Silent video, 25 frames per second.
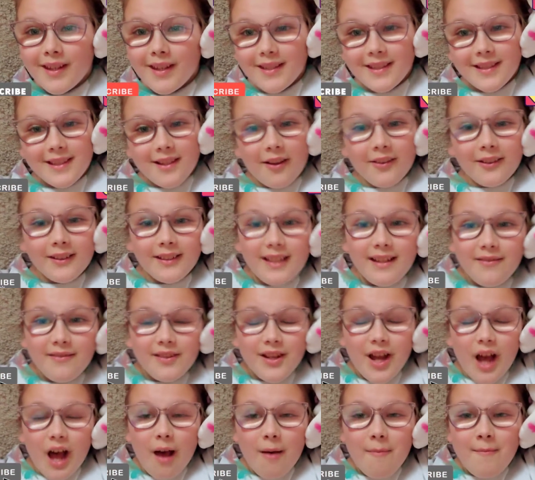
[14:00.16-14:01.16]
So leave
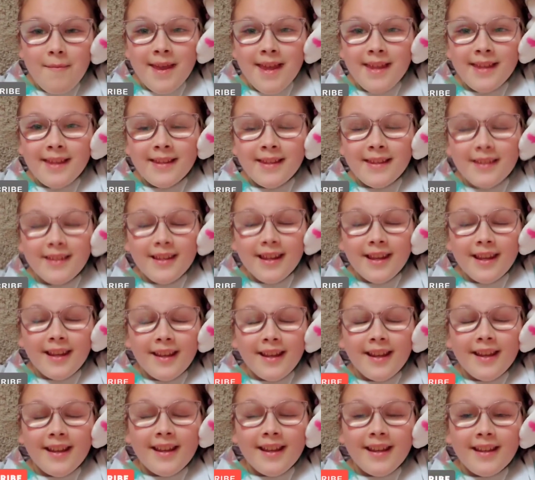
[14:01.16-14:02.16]
comments
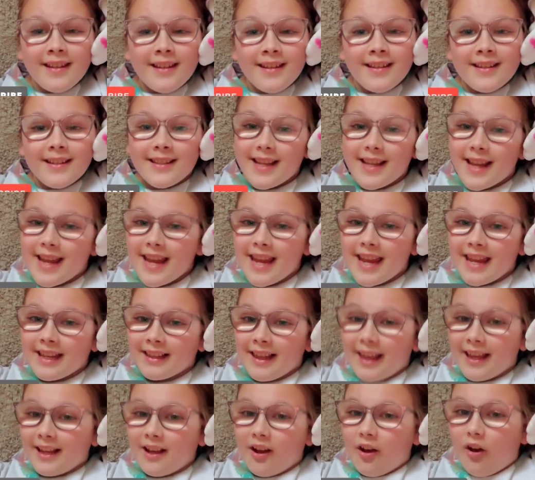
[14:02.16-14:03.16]
and saying,
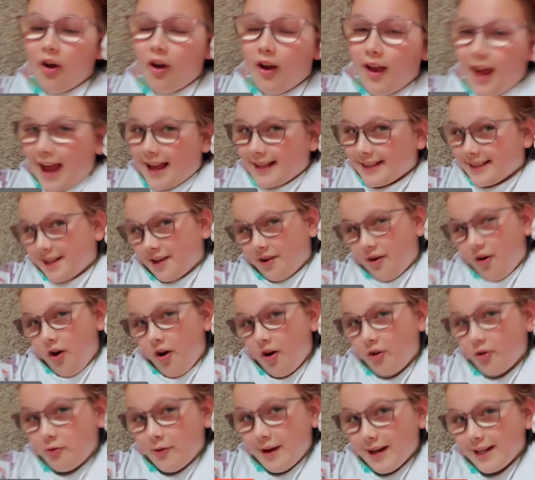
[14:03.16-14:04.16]
asking
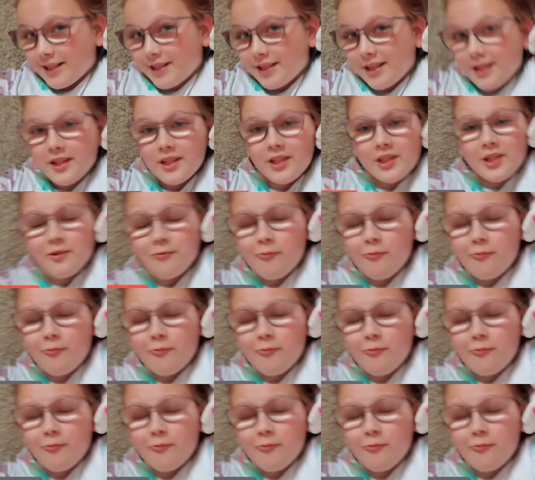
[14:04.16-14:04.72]
all questions you